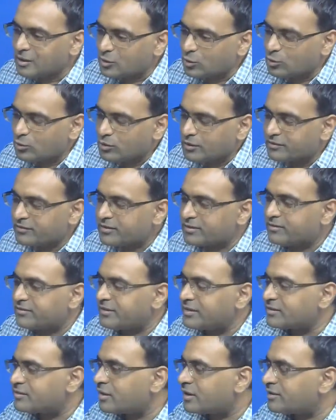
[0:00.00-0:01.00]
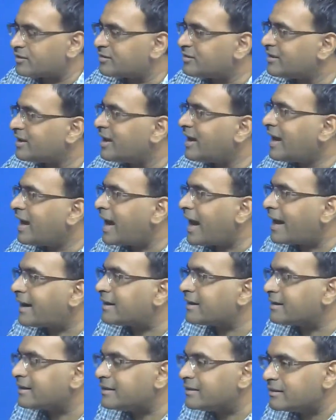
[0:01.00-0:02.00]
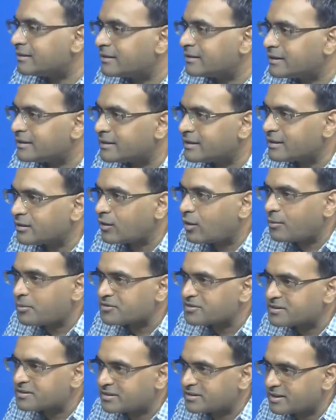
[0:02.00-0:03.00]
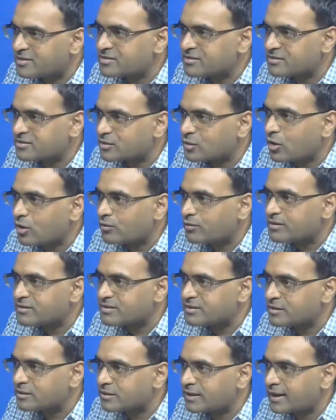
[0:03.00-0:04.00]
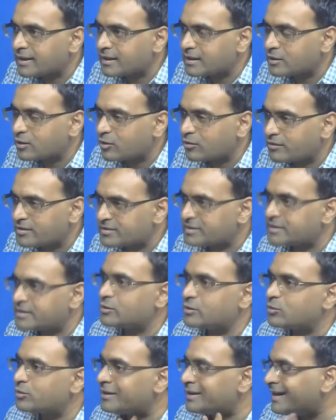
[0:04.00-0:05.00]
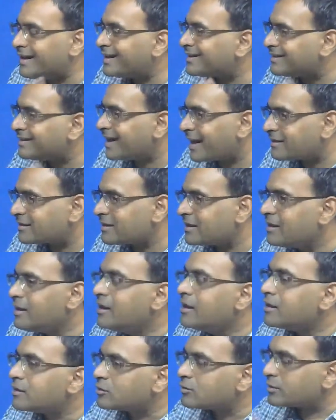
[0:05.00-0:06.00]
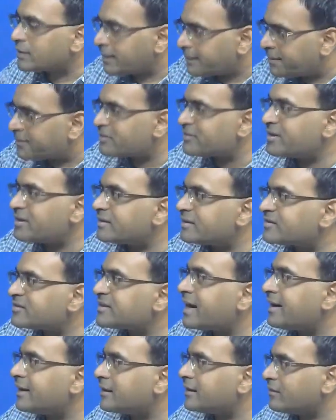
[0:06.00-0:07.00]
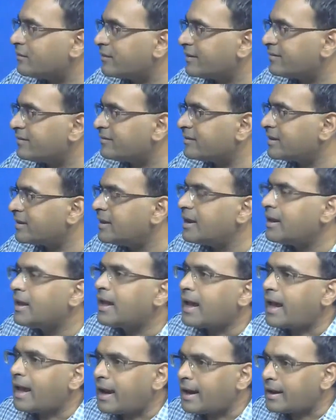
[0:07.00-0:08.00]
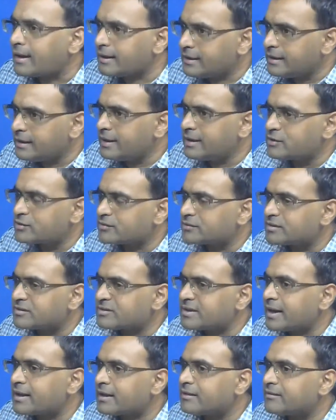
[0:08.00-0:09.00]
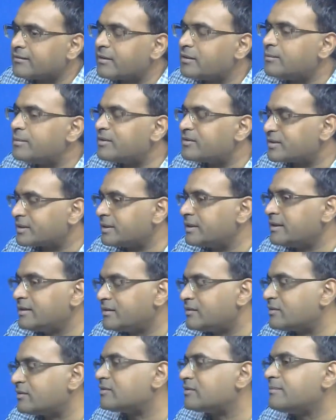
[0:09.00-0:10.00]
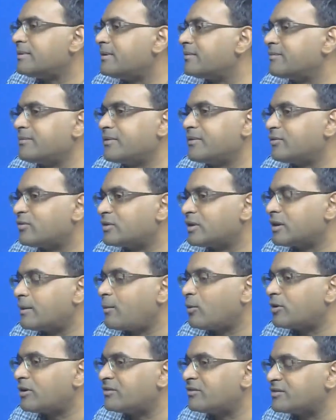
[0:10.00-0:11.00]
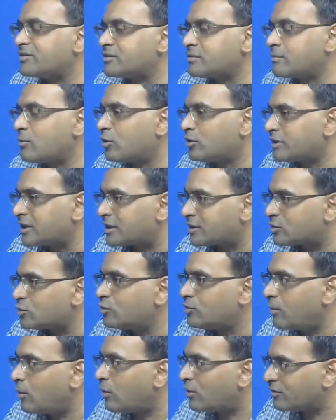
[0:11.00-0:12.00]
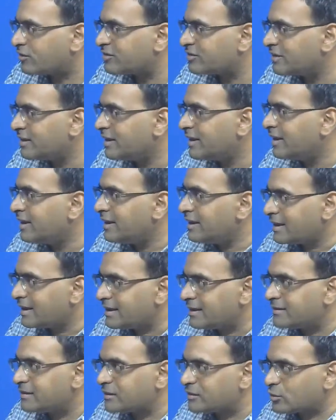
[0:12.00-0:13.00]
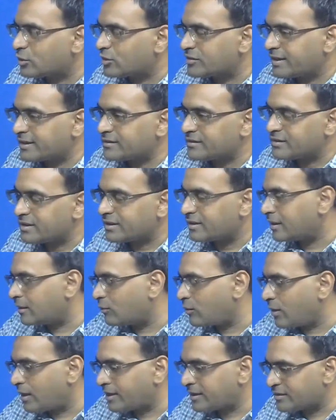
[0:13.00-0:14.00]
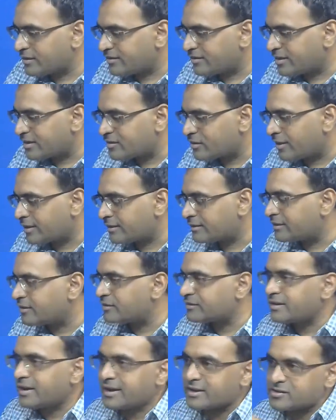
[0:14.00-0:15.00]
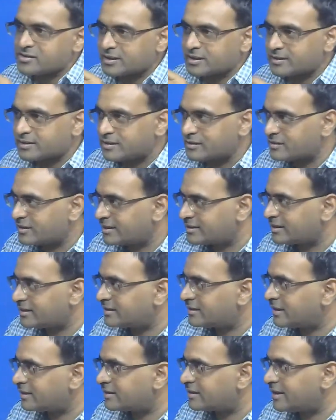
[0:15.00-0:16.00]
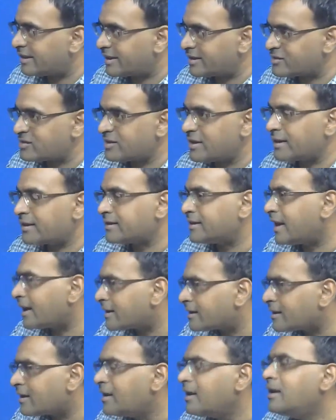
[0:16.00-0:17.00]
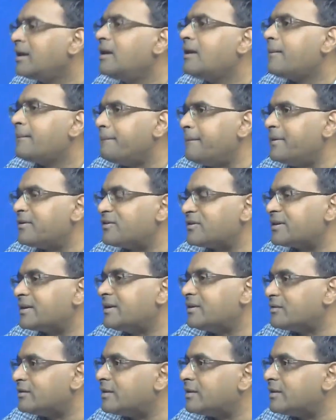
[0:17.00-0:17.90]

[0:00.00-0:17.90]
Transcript: 2 different phasors acting in opposite directions, clockwise and anti-clockwise, and you need that to represent the standing wave. And each of the standing wave basically is this, if you think about it in system mode, there are 2 modes in this cosine signal. One is a phasor in this direction, other is other in the other direction, and that basically